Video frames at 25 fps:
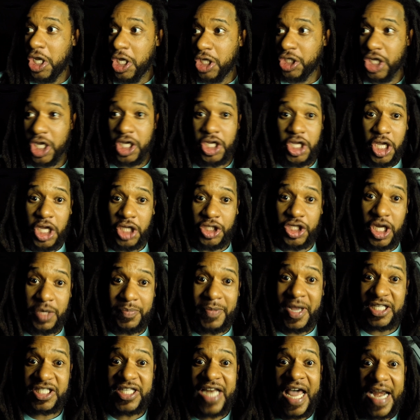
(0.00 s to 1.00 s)
You
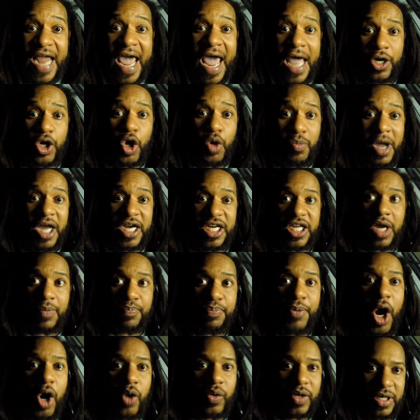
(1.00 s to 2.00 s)
must not have no money. You're
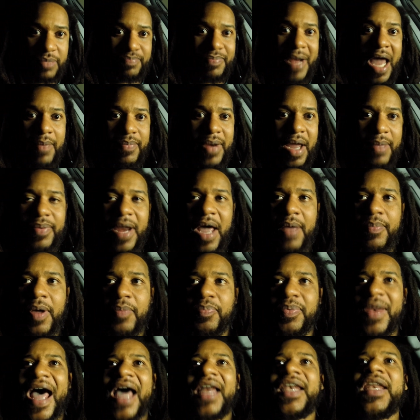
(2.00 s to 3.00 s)
broke and blah, blah, blah, blah,
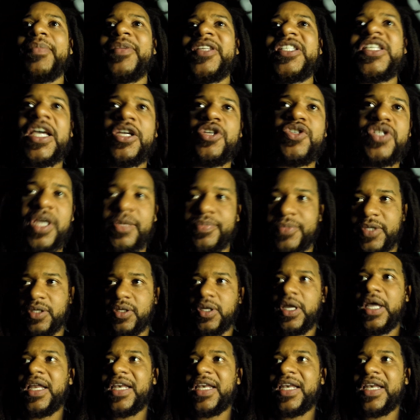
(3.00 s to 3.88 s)
blah. Let me tell you something.